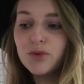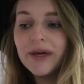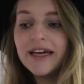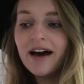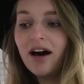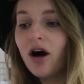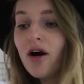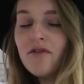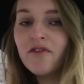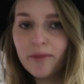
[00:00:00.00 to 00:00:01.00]
We are
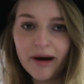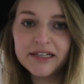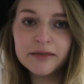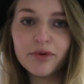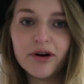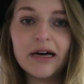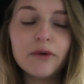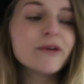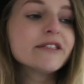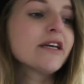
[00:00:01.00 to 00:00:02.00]
home from Martinborough. It
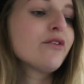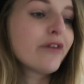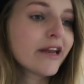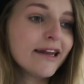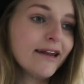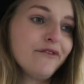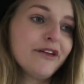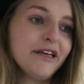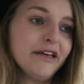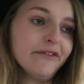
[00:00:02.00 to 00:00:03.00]
was a really
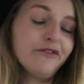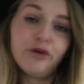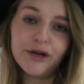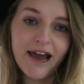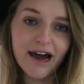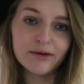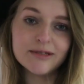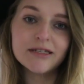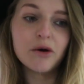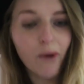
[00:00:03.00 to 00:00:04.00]
lovely 40
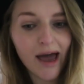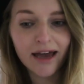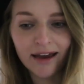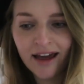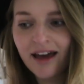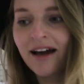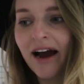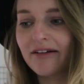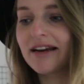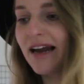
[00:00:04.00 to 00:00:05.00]
hours away. I
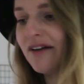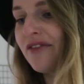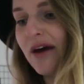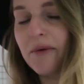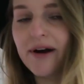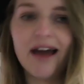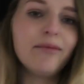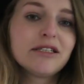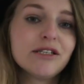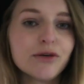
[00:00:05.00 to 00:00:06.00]
really love that we're
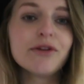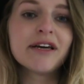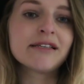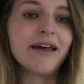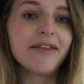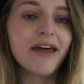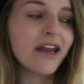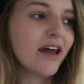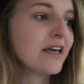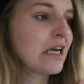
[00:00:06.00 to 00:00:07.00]
able to do things like that,
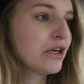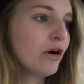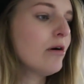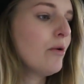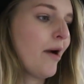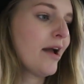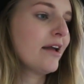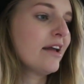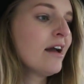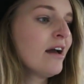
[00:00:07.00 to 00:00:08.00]
like go
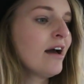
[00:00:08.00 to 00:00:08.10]
away